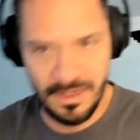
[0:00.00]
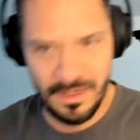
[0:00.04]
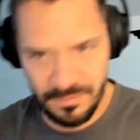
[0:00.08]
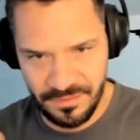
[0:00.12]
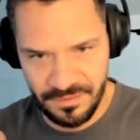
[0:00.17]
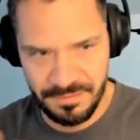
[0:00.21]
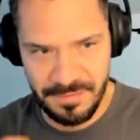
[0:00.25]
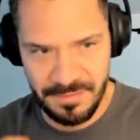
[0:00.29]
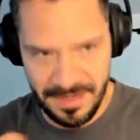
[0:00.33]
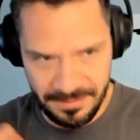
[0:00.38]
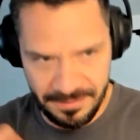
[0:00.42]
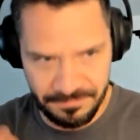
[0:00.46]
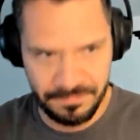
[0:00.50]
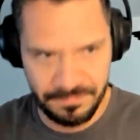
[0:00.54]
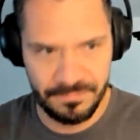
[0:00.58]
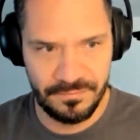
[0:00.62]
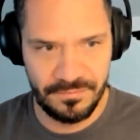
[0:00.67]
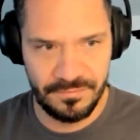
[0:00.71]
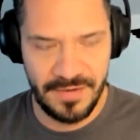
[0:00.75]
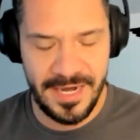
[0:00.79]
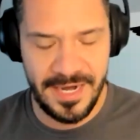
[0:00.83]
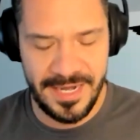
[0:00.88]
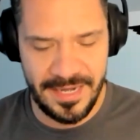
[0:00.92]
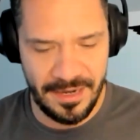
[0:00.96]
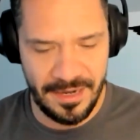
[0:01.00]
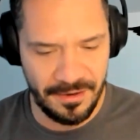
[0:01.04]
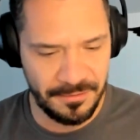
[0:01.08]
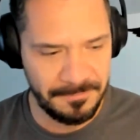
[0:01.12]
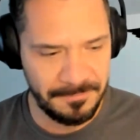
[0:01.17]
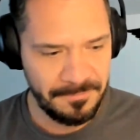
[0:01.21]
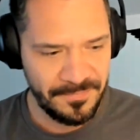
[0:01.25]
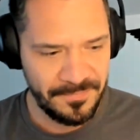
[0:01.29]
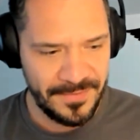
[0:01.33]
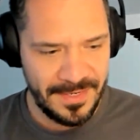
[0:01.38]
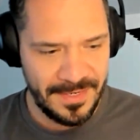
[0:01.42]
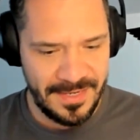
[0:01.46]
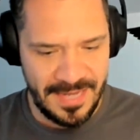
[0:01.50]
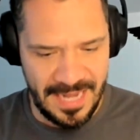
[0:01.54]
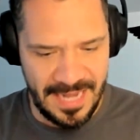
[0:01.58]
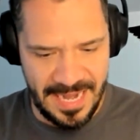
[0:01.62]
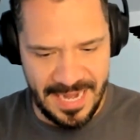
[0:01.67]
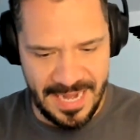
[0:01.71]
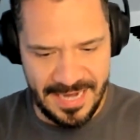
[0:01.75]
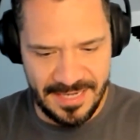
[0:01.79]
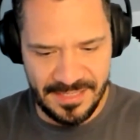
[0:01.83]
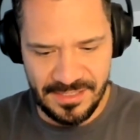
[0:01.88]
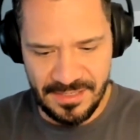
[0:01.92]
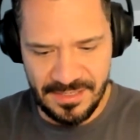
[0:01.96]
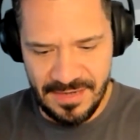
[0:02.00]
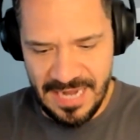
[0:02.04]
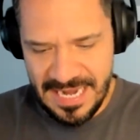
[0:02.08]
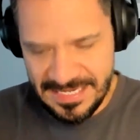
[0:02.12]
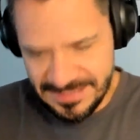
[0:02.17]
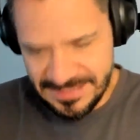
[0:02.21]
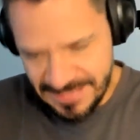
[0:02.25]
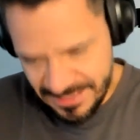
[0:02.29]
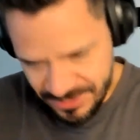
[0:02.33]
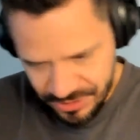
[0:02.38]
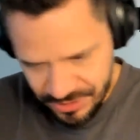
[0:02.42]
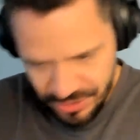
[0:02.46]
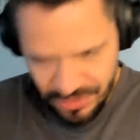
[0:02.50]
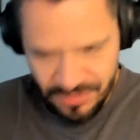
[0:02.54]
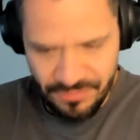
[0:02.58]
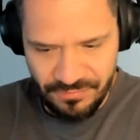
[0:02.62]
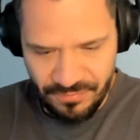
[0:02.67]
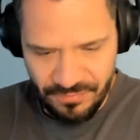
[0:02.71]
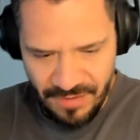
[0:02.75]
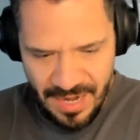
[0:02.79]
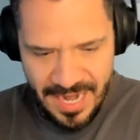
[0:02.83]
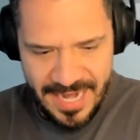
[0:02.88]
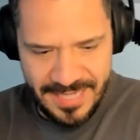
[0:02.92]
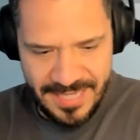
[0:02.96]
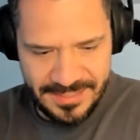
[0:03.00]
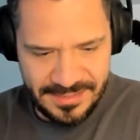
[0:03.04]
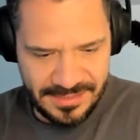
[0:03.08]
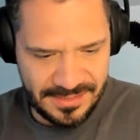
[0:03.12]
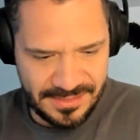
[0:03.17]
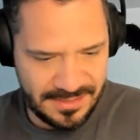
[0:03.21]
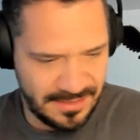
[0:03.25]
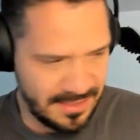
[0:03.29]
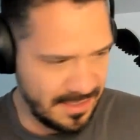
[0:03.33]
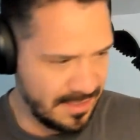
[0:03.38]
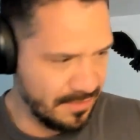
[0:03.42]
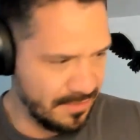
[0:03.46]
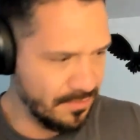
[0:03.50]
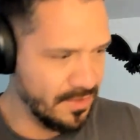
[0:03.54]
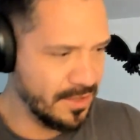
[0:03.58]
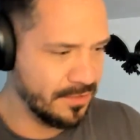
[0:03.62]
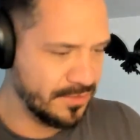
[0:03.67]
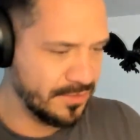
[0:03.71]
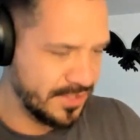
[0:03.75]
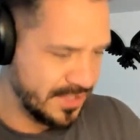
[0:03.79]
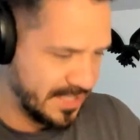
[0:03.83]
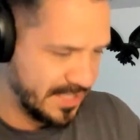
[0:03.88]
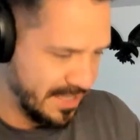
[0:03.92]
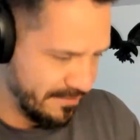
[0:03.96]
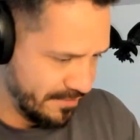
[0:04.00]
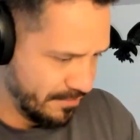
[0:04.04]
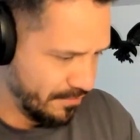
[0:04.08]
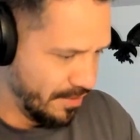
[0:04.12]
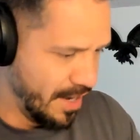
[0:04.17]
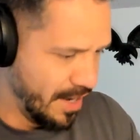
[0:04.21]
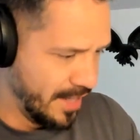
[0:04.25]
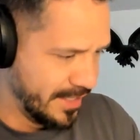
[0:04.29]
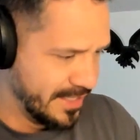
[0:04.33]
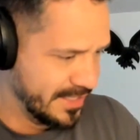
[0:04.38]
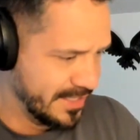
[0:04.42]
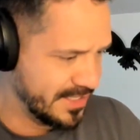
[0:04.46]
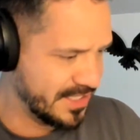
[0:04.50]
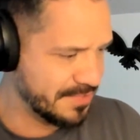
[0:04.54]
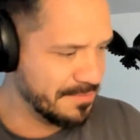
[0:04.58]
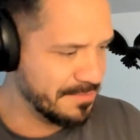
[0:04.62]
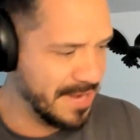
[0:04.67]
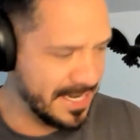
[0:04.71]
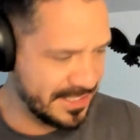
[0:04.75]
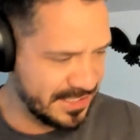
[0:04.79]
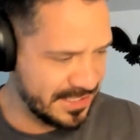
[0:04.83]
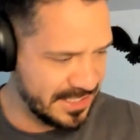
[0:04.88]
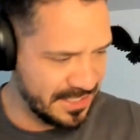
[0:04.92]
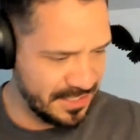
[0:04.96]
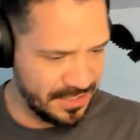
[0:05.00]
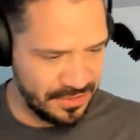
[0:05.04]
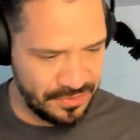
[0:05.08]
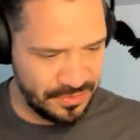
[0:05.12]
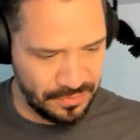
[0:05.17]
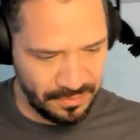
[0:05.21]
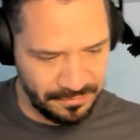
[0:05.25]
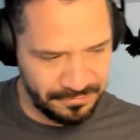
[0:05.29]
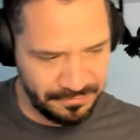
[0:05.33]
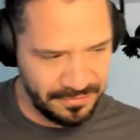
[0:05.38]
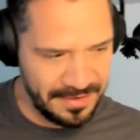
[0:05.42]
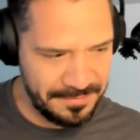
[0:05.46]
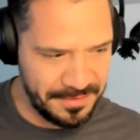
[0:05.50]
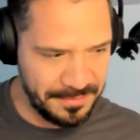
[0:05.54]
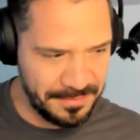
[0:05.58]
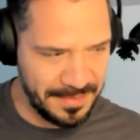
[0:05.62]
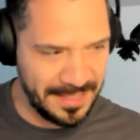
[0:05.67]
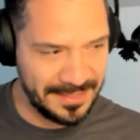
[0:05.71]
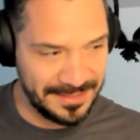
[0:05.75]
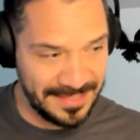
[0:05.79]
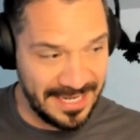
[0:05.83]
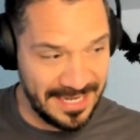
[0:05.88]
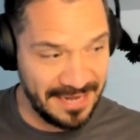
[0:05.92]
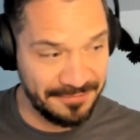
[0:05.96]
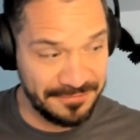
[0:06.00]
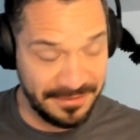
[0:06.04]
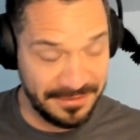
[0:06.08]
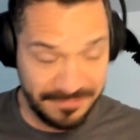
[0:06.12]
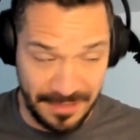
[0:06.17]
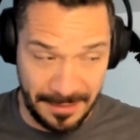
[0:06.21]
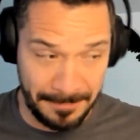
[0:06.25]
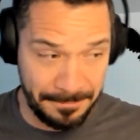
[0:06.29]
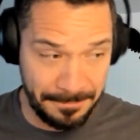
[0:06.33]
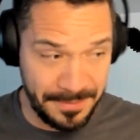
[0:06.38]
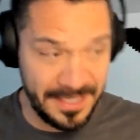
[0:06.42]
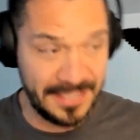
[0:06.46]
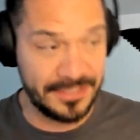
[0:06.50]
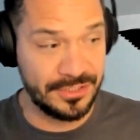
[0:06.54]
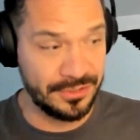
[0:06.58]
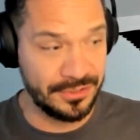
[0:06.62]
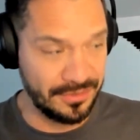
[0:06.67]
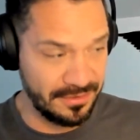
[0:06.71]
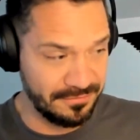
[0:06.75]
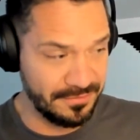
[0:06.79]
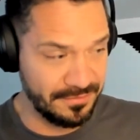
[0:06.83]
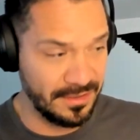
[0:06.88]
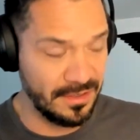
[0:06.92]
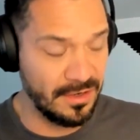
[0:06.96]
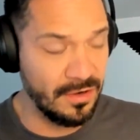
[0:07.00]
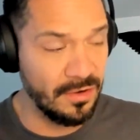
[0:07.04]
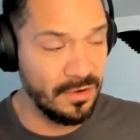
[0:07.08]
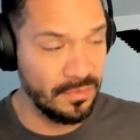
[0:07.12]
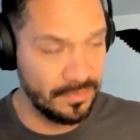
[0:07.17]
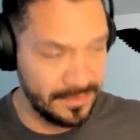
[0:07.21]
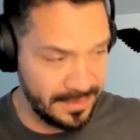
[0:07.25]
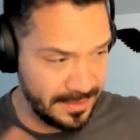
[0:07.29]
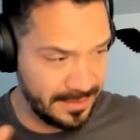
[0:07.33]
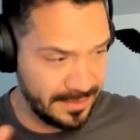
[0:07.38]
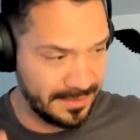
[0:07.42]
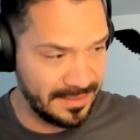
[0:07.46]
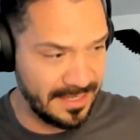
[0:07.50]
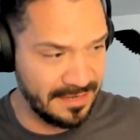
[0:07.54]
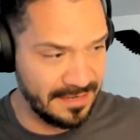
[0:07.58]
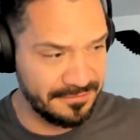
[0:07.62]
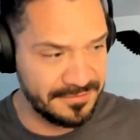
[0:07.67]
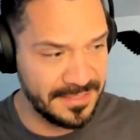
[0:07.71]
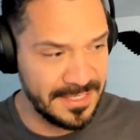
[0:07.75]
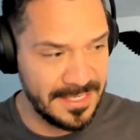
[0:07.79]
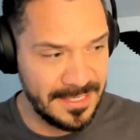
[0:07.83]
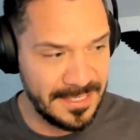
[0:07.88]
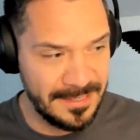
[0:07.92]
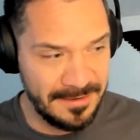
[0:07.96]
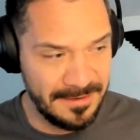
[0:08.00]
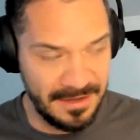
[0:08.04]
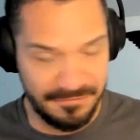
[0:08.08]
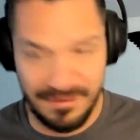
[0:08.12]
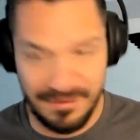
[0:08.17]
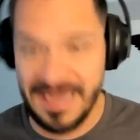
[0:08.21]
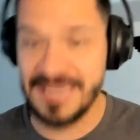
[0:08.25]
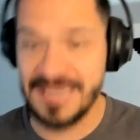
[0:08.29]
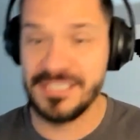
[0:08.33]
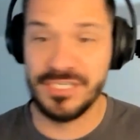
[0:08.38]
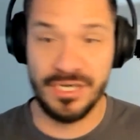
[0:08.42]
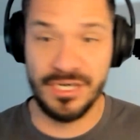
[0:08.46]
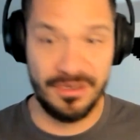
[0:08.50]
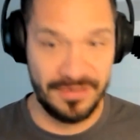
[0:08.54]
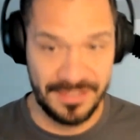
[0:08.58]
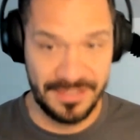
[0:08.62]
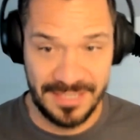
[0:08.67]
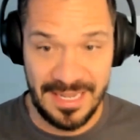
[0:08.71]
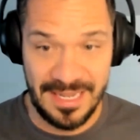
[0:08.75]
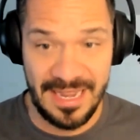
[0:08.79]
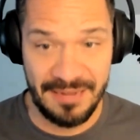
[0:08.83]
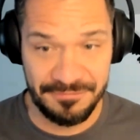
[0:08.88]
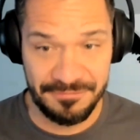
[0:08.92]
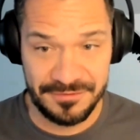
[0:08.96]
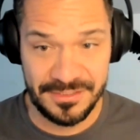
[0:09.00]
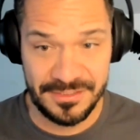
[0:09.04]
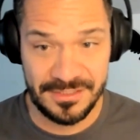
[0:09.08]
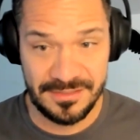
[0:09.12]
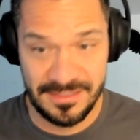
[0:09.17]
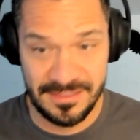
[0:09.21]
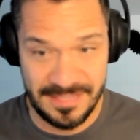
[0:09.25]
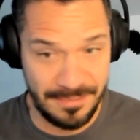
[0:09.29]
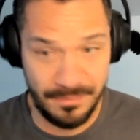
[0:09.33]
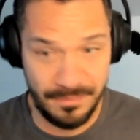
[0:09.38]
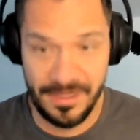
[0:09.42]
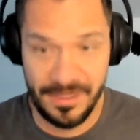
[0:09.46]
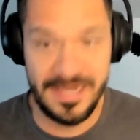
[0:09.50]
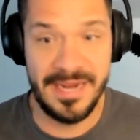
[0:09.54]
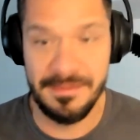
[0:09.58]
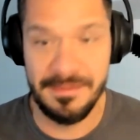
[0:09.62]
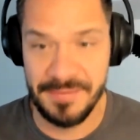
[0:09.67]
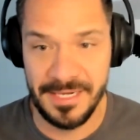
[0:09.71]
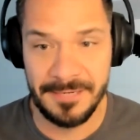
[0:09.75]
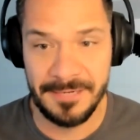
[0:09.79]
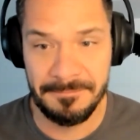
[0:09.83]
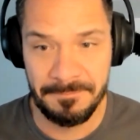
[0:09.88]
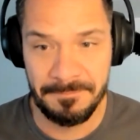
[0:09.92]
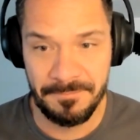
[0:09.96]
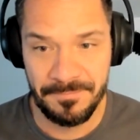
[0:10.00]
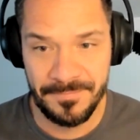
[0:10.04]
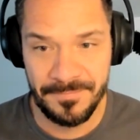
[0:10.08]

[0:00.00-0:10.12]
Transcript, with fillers: with my radio. And as I turned right, 107 rocket smashed into the doorframe to my left. I've got a picture of the hole that it left. If I had turned left, that would have hit me.